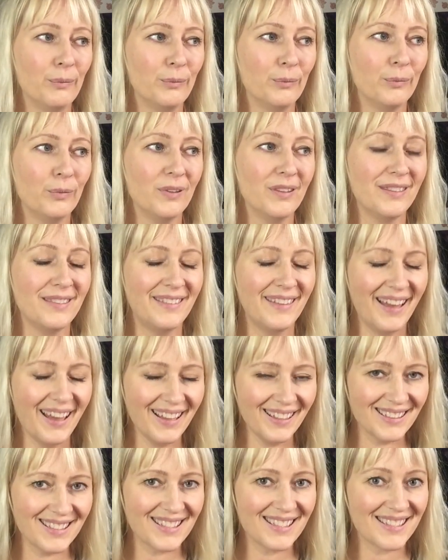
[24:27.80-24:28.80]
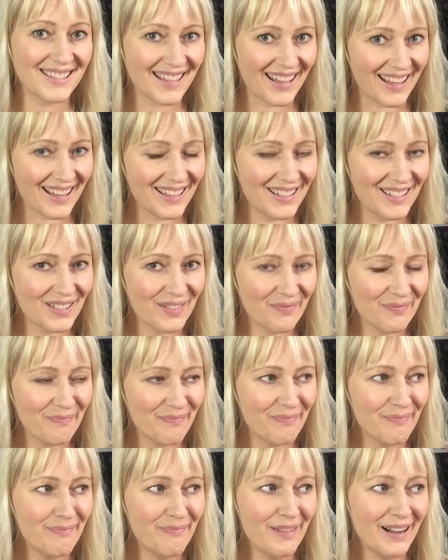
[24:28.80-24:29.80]
With that said,
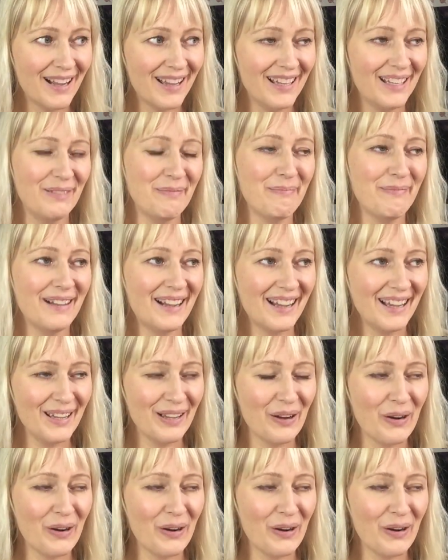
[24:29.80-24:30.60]
in my